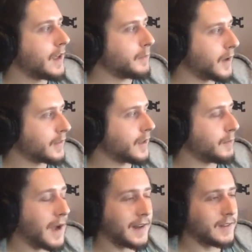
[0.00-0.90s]
But
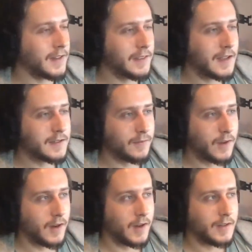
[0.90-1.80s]
back in the days of
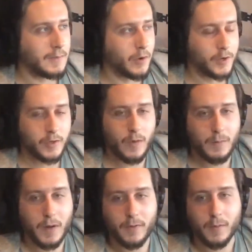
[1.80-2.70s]
the production
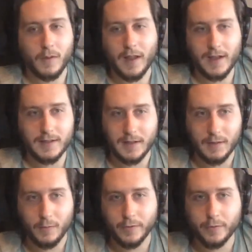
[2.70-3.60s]
ramp up for the Model S, like
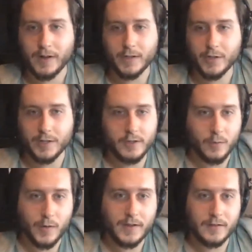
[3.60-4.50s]
there were 20 changes
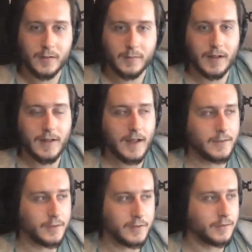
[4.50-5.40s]
a week or something like
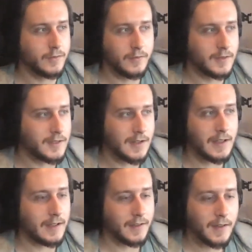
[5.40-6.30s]
that. Just
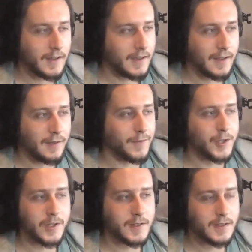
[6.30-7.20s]
seeing
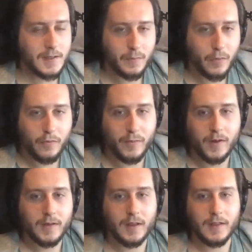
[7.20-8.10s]
efficiencies
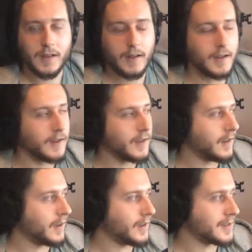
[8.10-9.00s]
improvement and
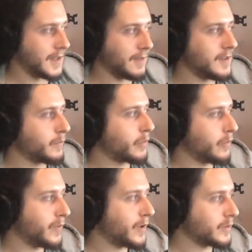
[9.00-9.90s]
safety
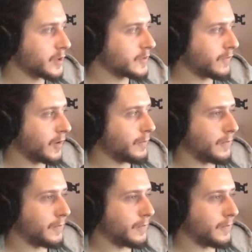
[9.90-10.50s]
improvement just from.